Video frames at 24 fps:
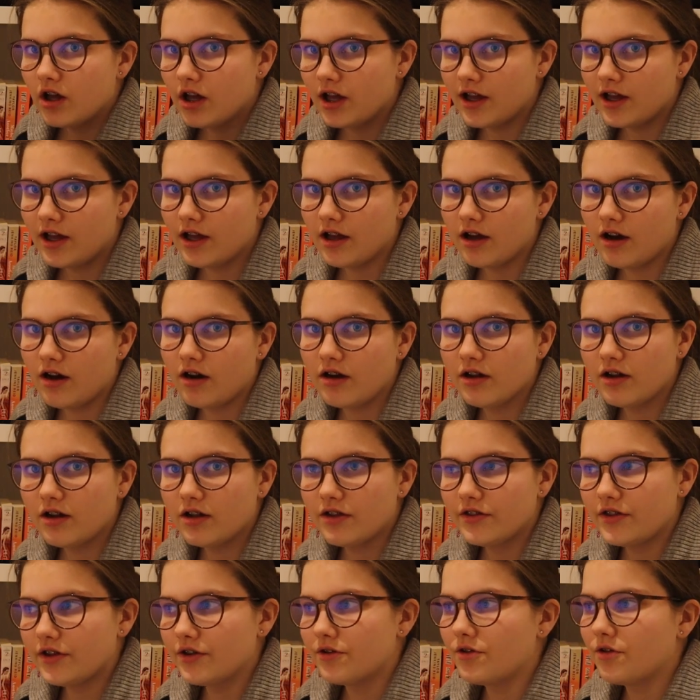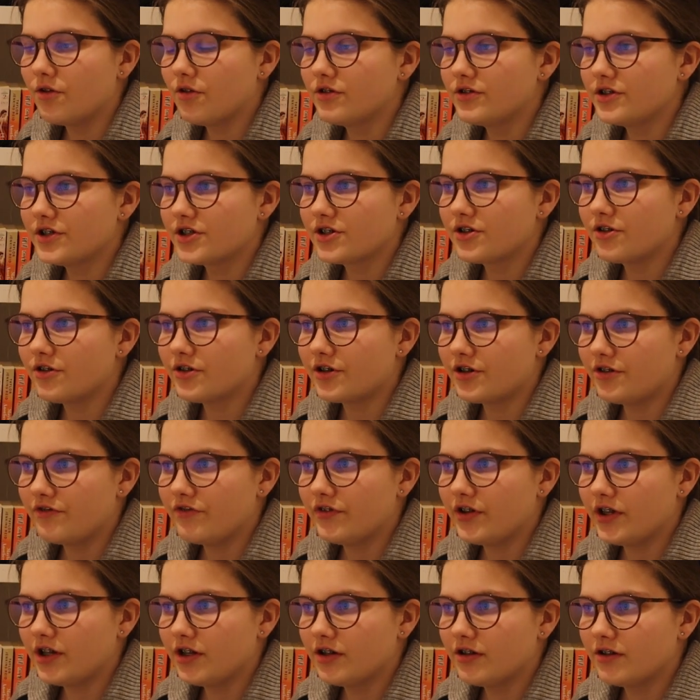uh, their whole
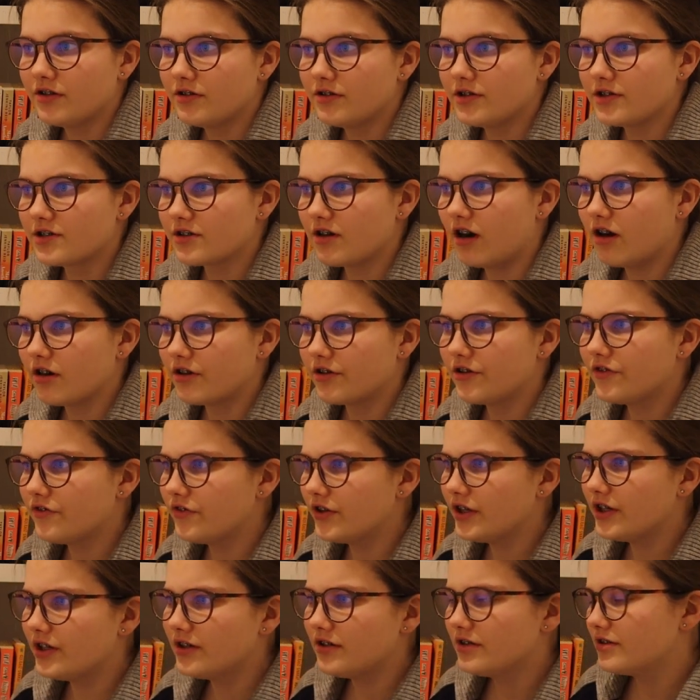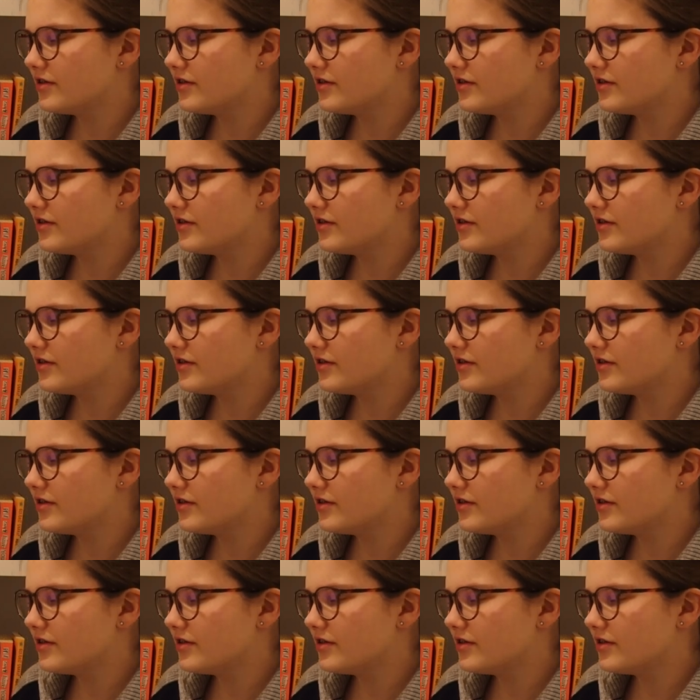discography discography.